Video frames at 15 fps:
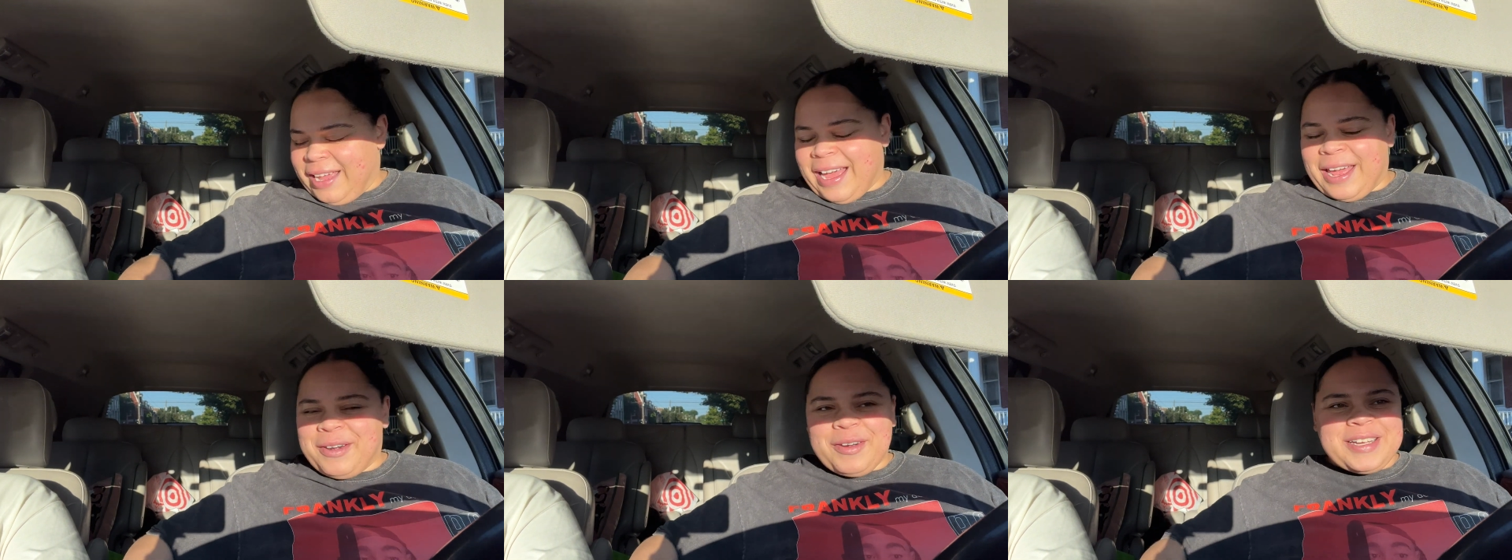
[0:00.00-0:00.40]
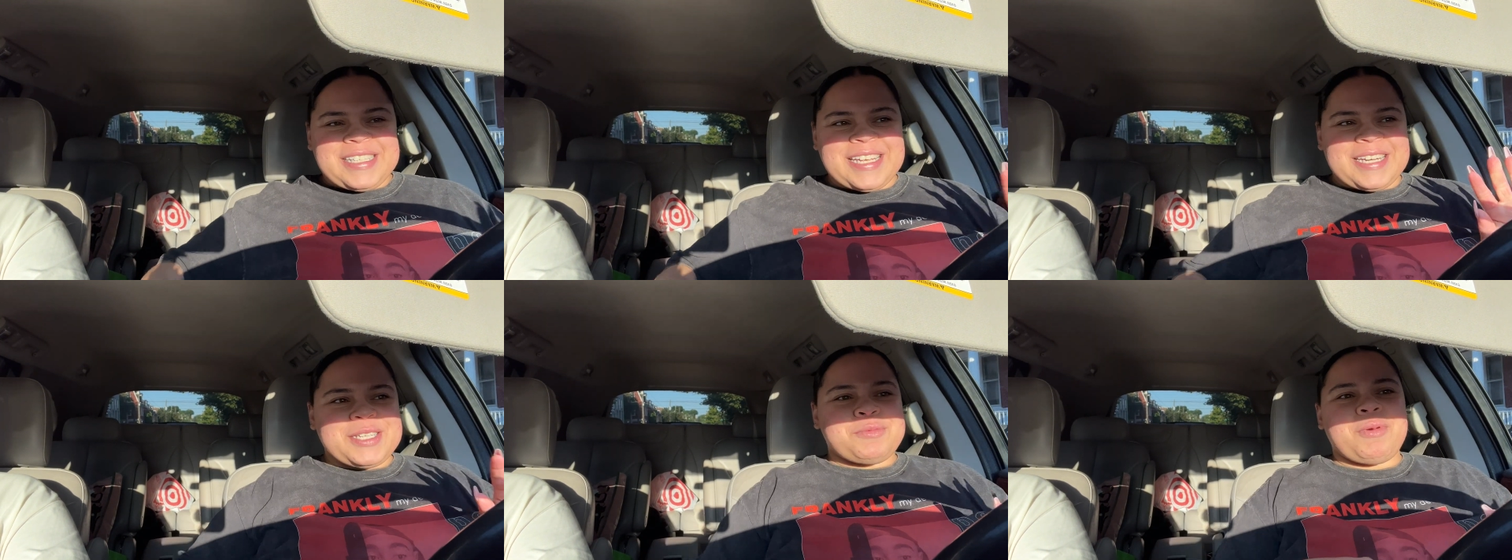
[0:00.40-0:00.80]
I know I
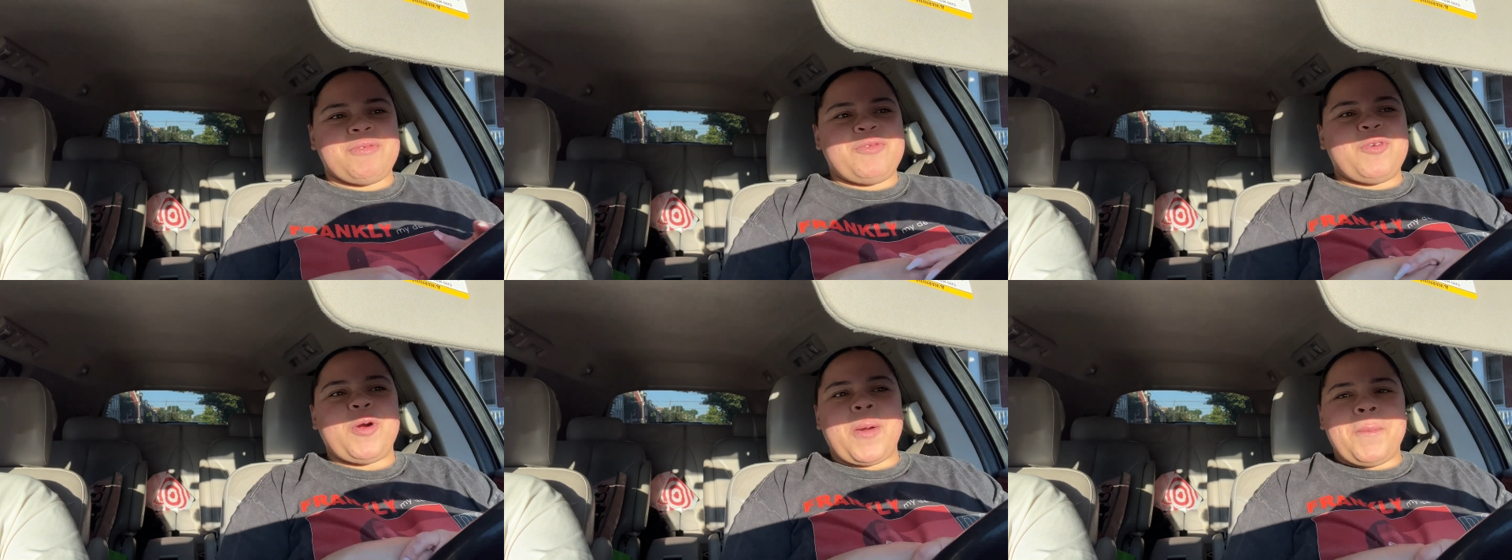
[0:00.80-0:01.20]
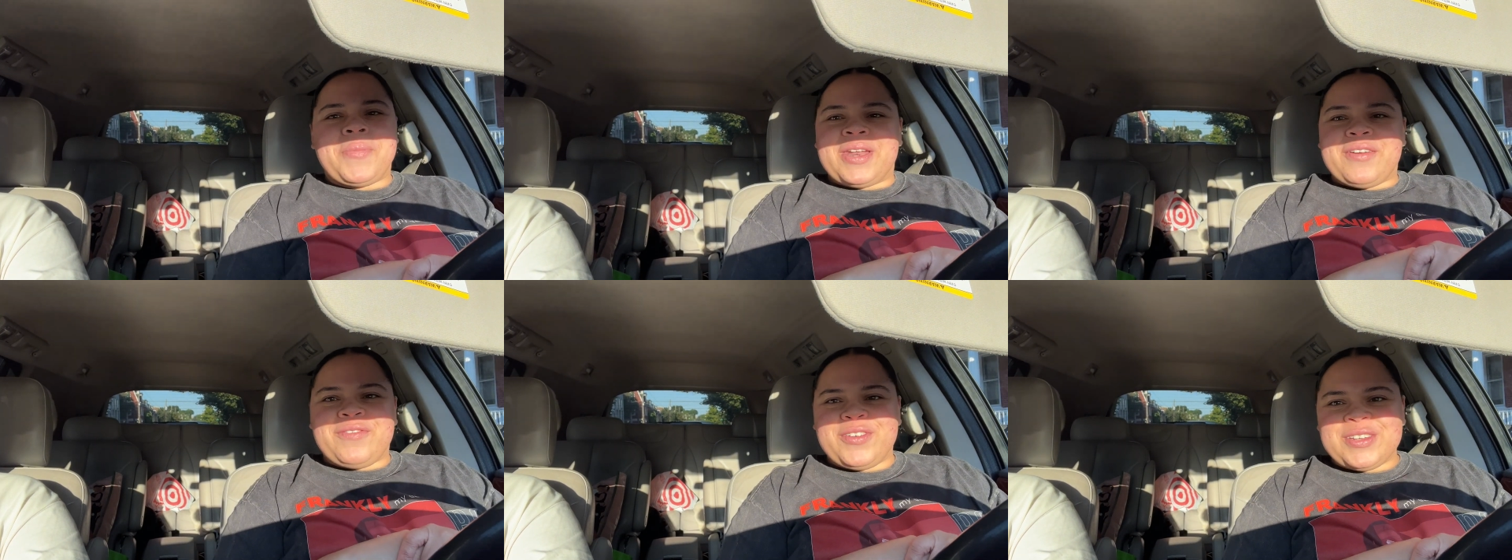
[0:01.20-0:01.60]
said this before,
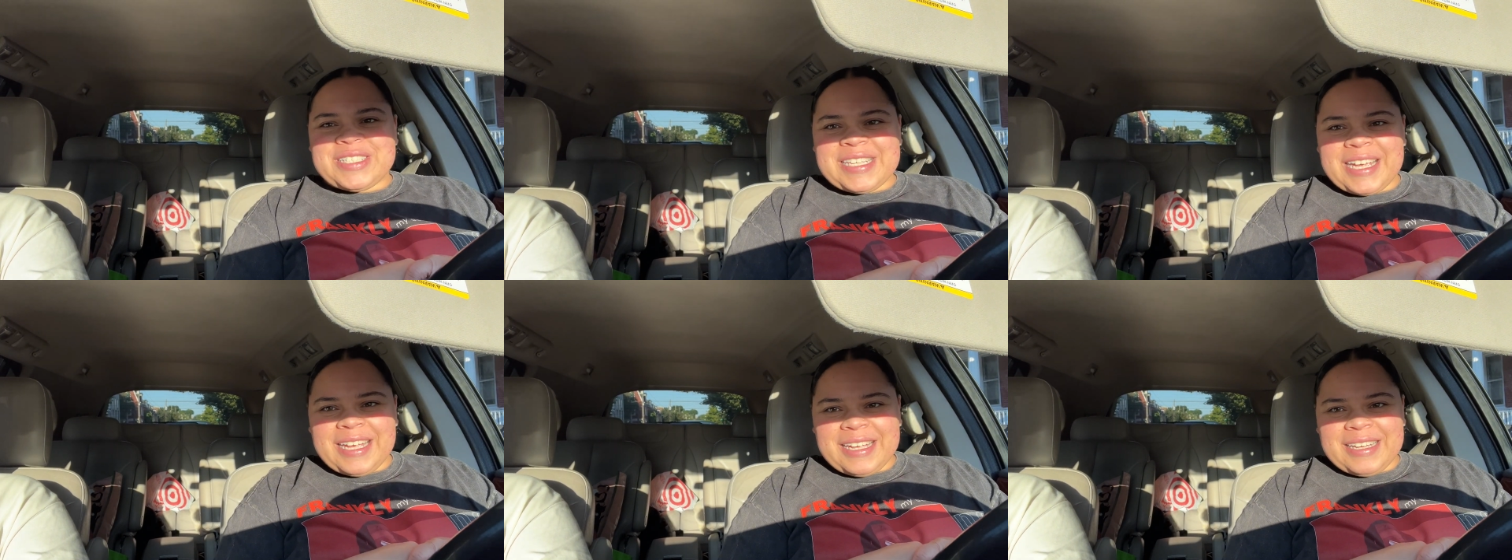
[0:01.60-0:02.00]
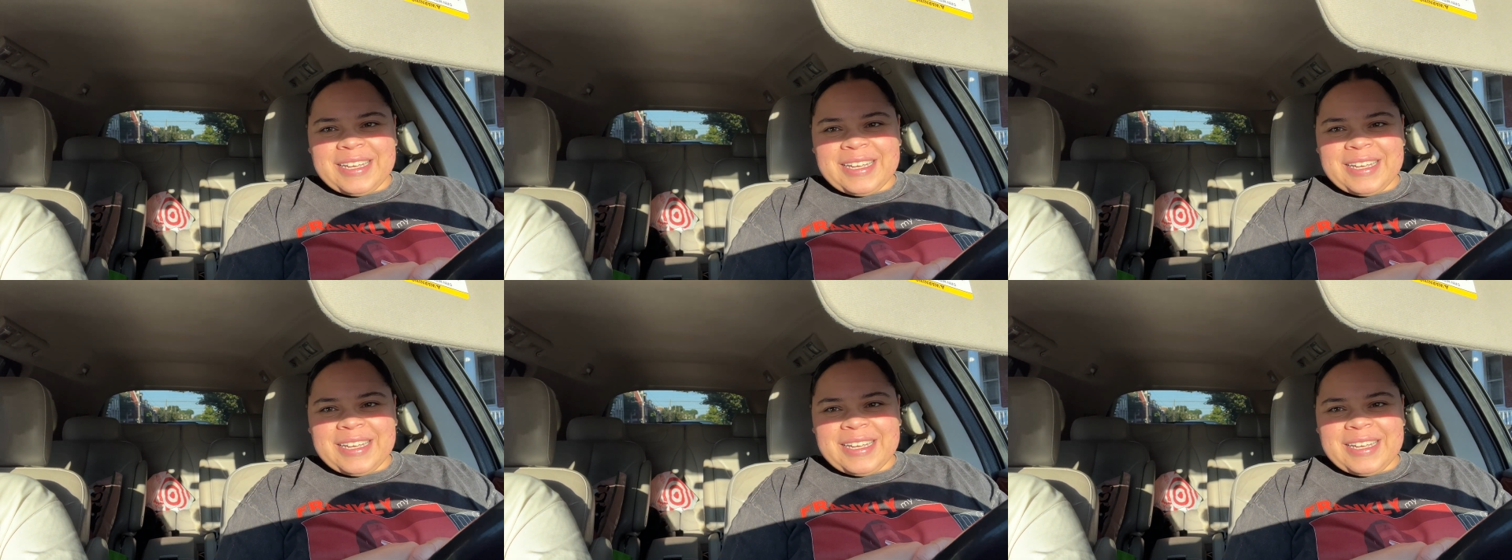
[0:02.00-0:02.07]
but it feels like